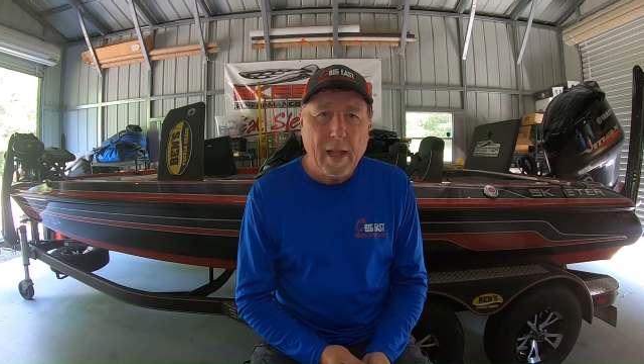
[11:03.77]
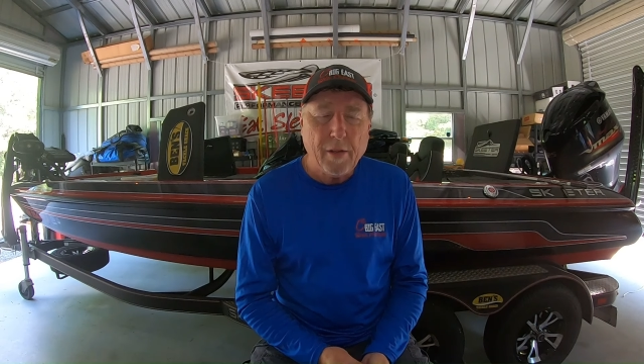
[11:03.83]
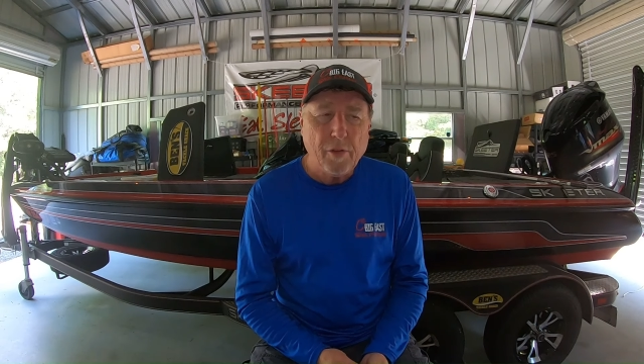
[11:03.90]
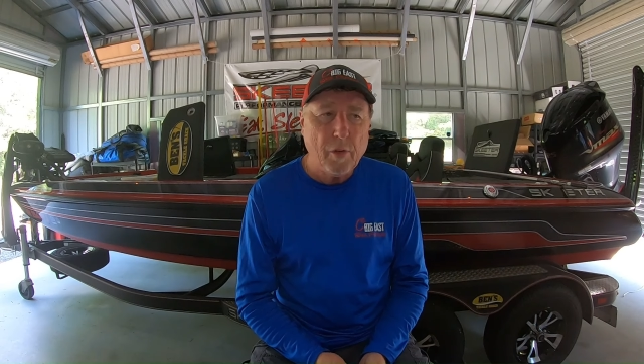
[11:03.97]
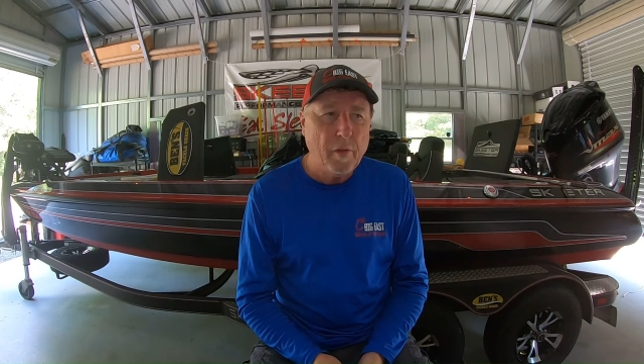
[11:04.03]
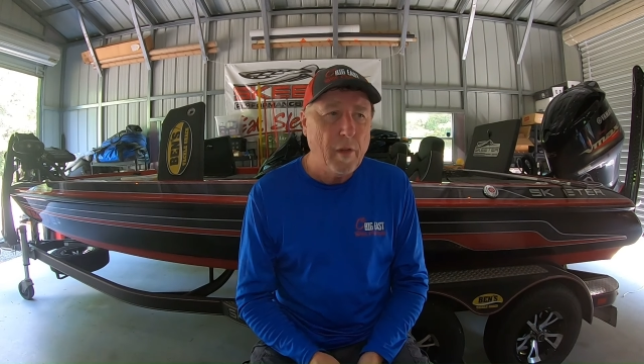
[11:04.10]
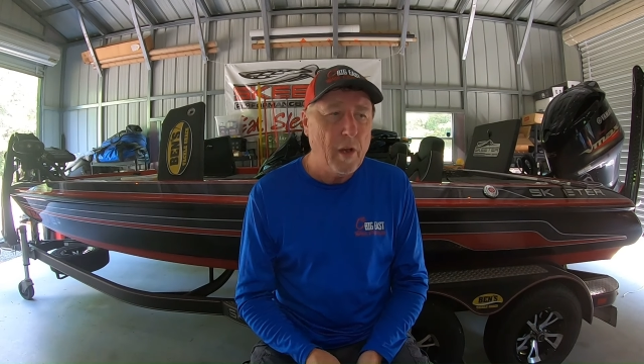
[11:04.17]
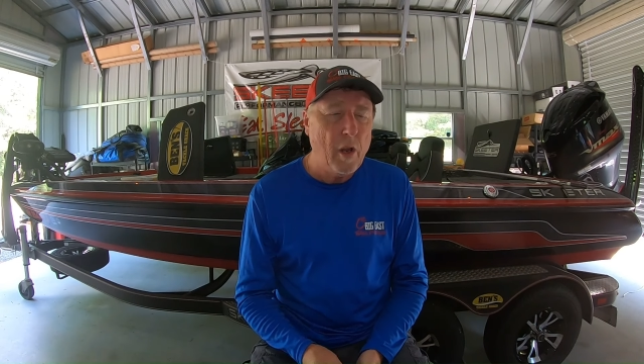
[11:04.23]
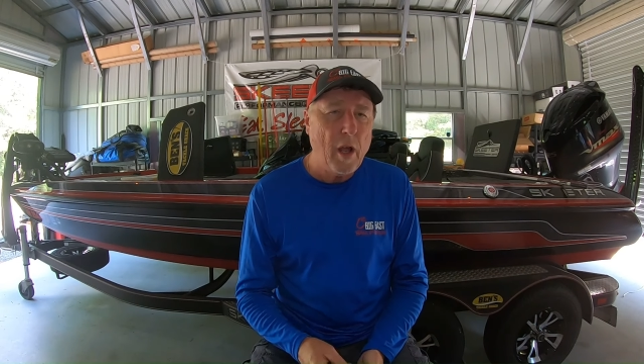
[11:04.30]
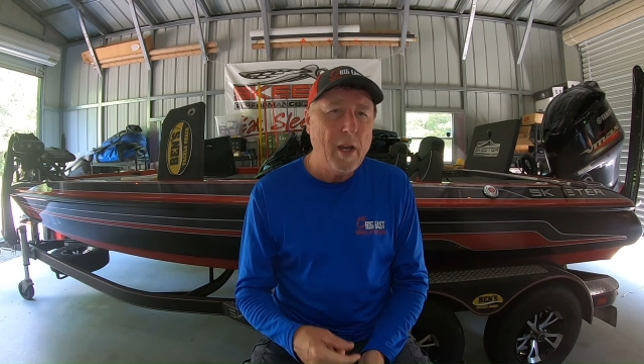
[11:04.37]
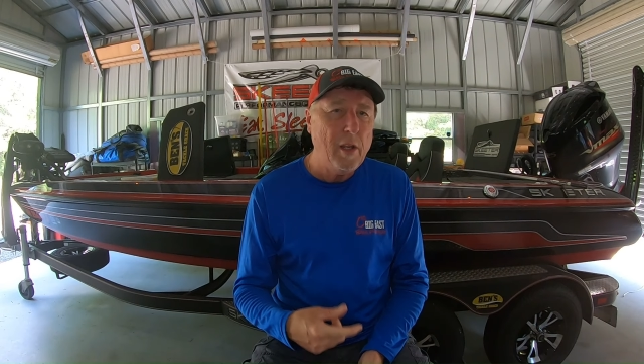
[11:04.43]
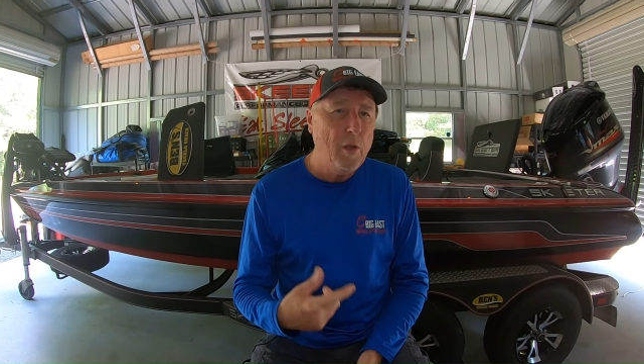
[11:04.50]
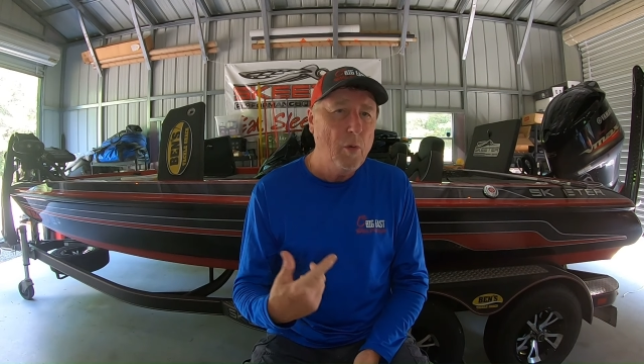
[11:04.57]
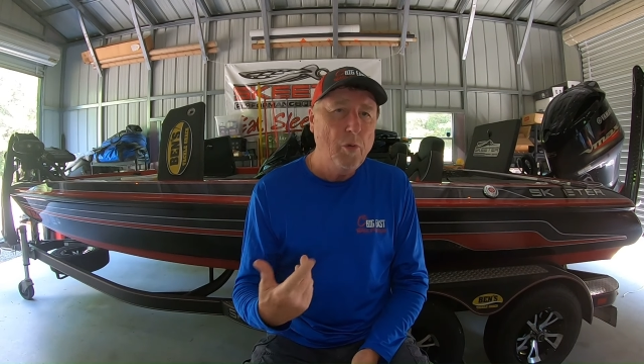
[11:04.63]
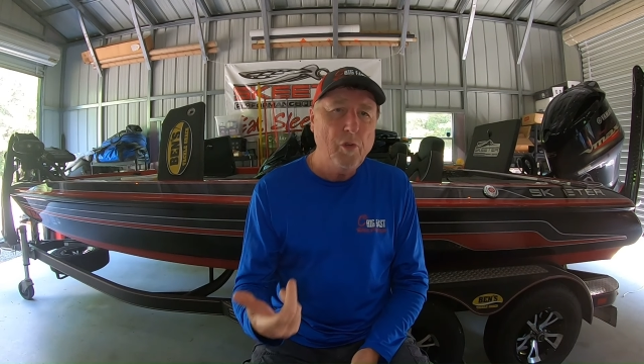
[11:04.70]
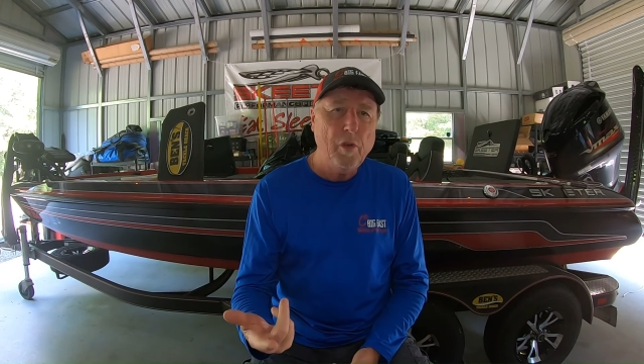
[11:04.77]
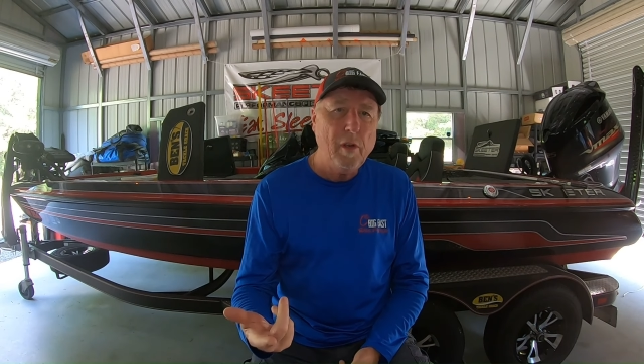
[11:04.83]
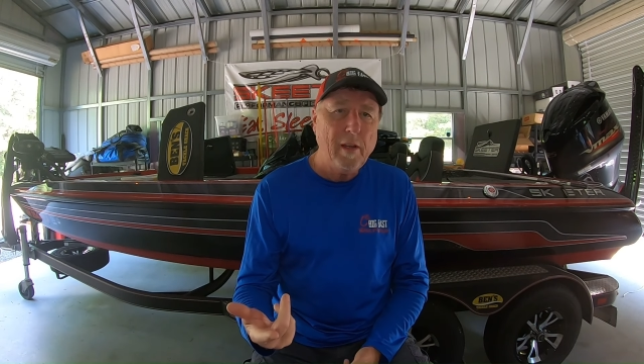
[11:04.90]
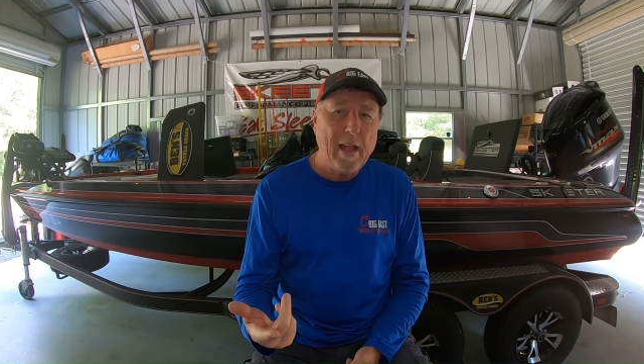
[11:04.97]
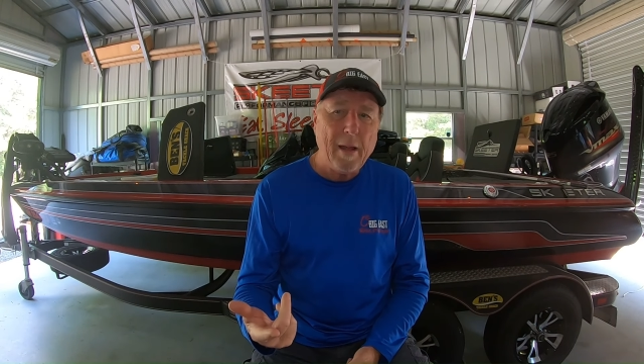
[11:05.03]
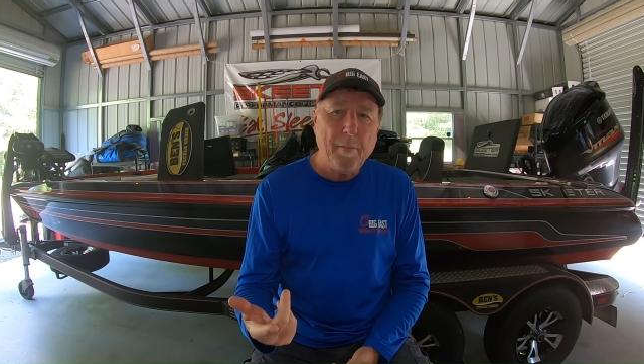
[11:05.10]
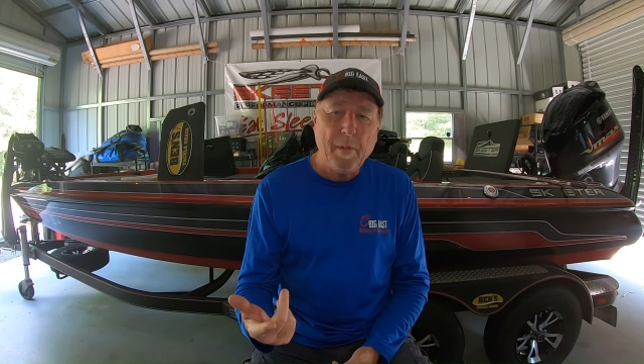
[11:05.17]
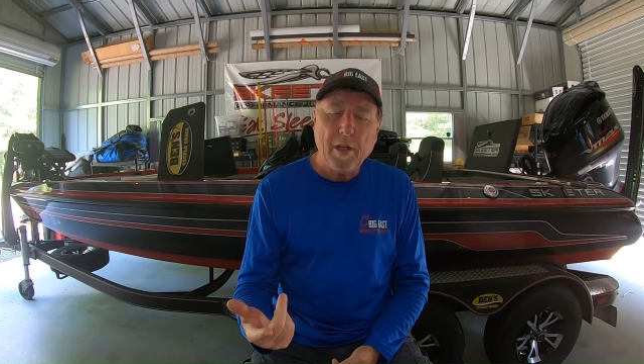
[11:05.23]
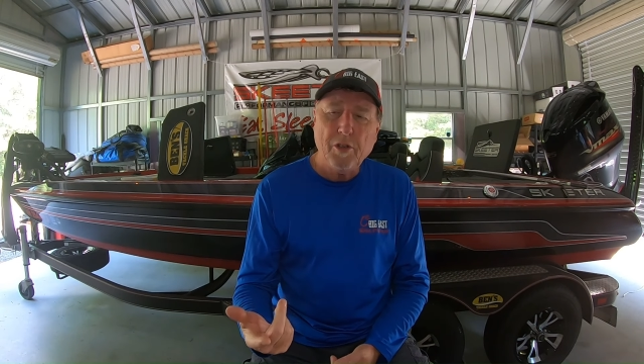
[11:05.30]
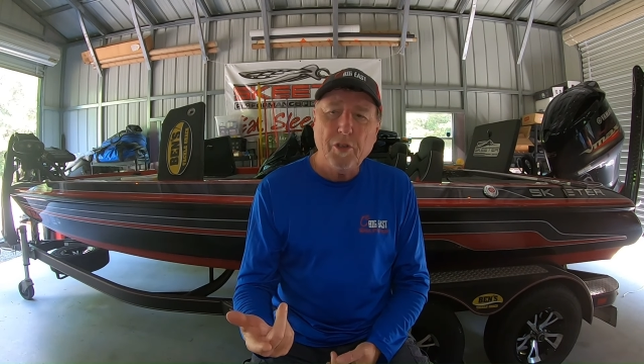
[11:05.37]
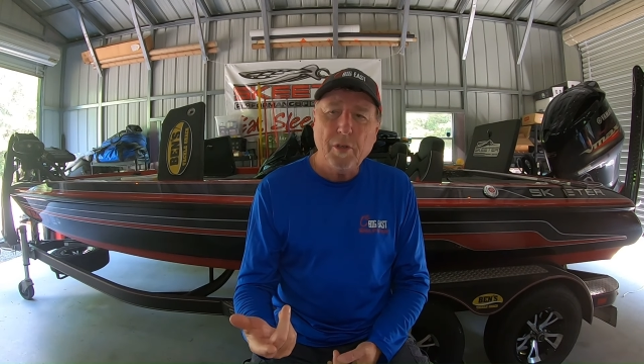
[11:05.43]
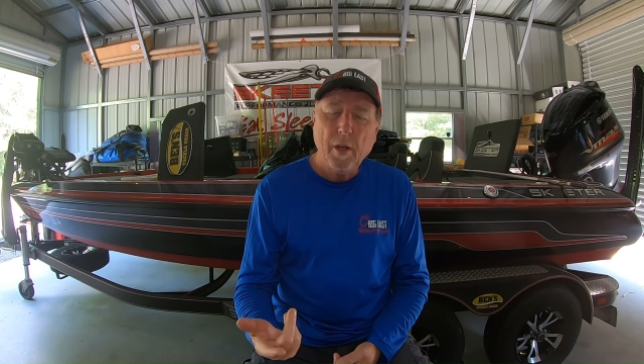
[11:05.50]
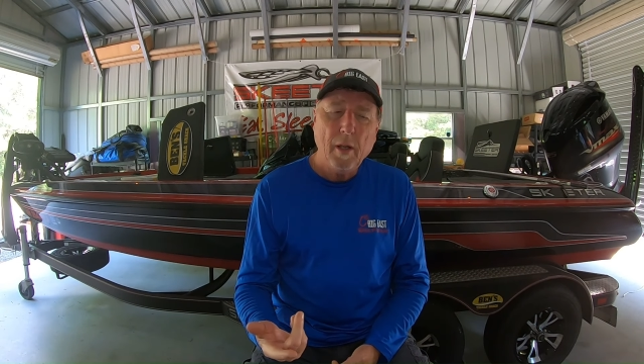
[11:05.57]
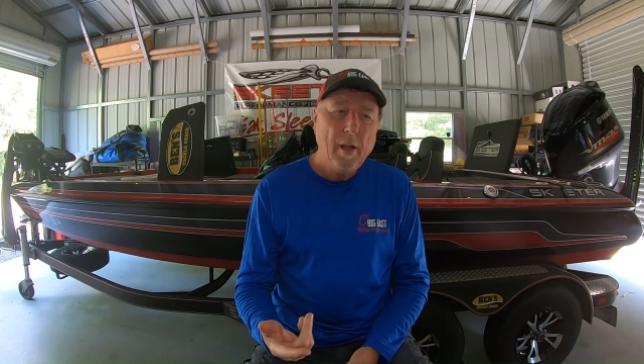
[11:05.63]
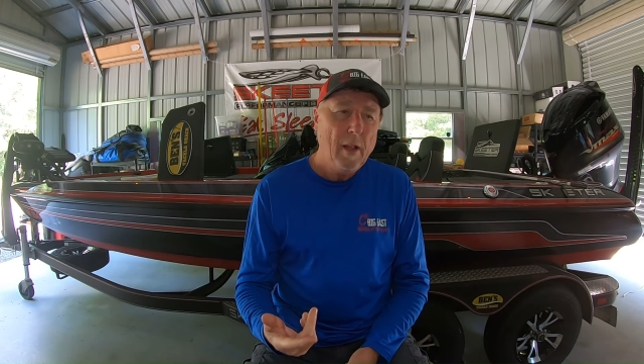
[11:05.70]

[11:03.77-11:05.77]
yet, so they're not using it that much.